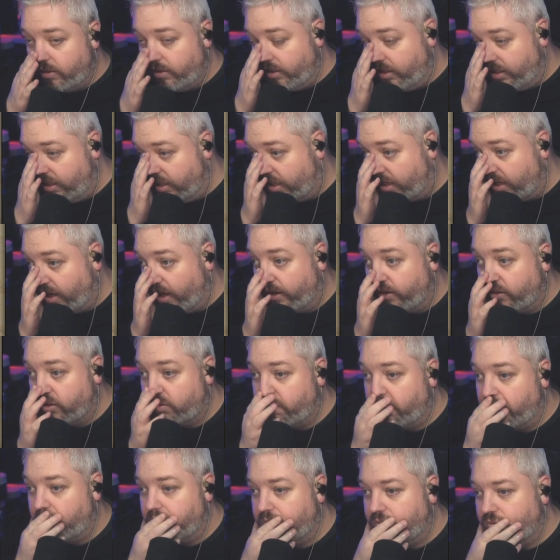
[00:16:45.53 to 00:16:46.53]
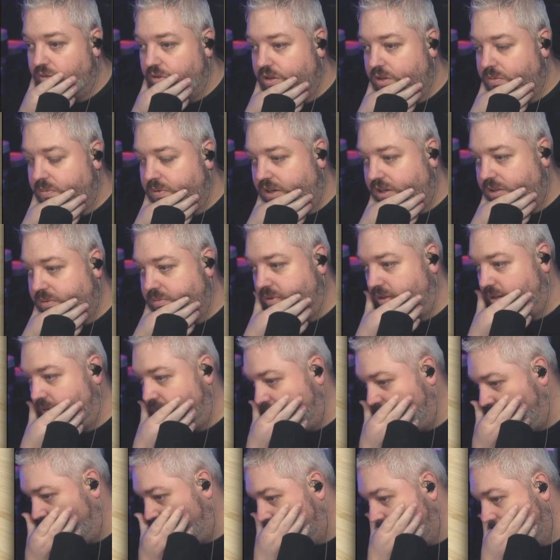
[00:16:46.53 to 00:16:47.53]
Need a cargo splitter before the smart splitter?
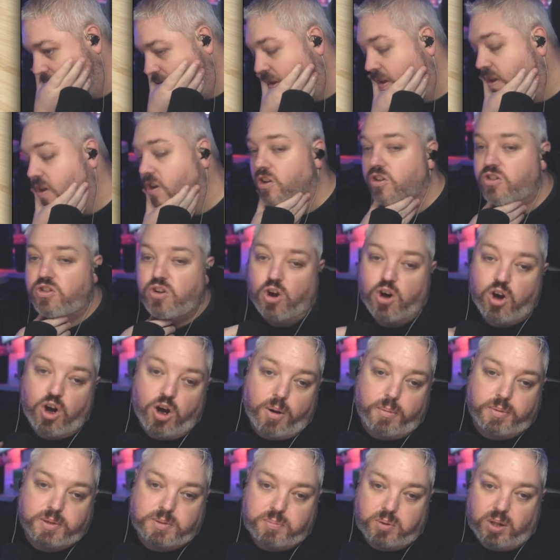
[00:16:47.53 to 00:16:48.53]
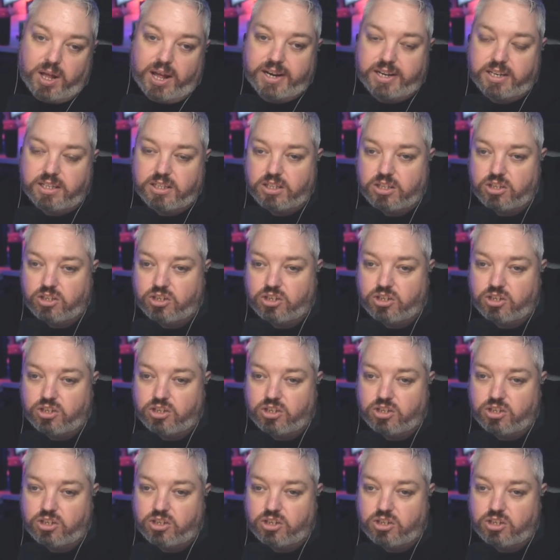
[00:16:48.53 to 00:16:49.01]
No, I was planning on